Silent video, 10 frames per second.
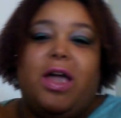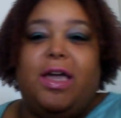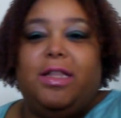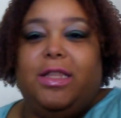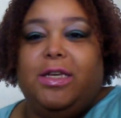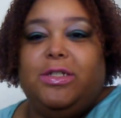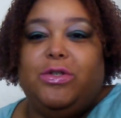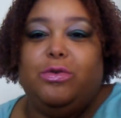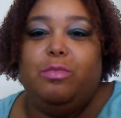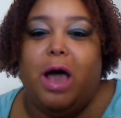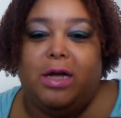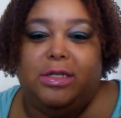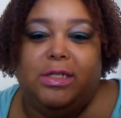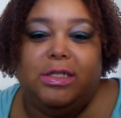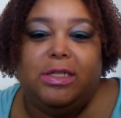I get these two
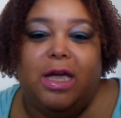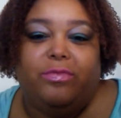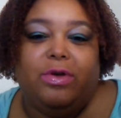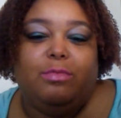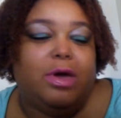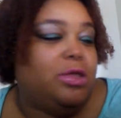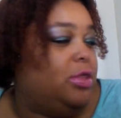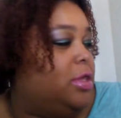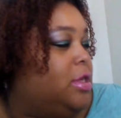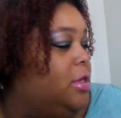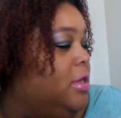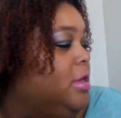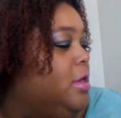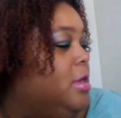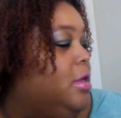boxes every
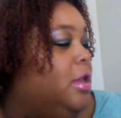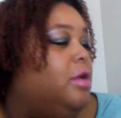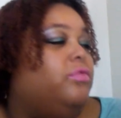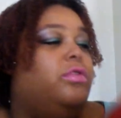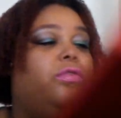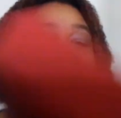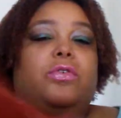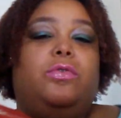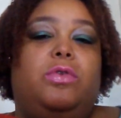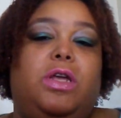month. Love for Food